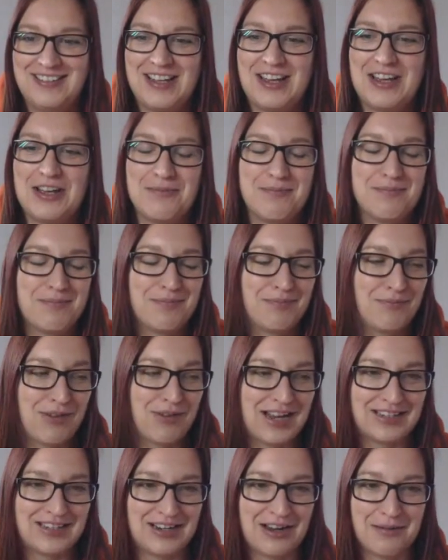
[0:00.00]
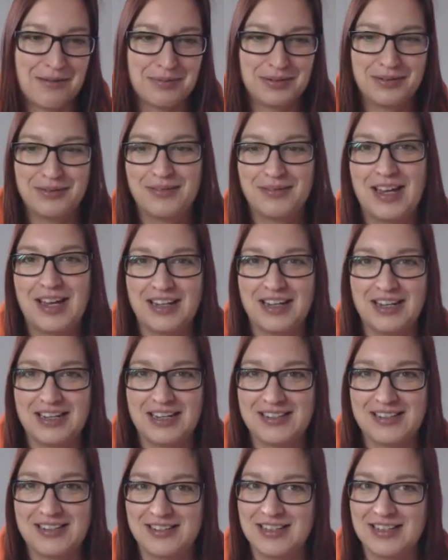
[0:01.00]
um branded up and
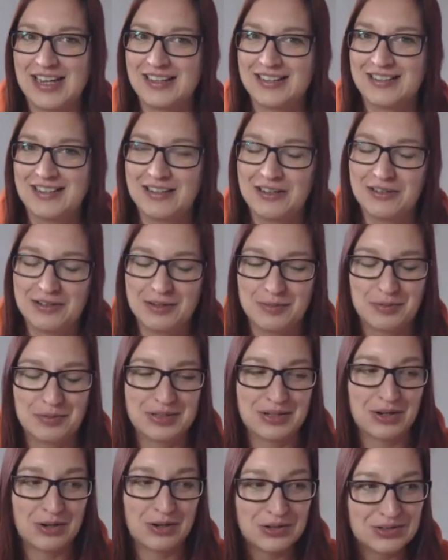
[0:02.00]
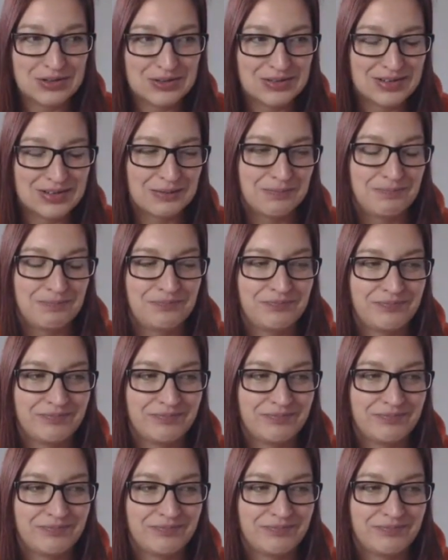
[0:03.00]
then it's a tax deductible cost.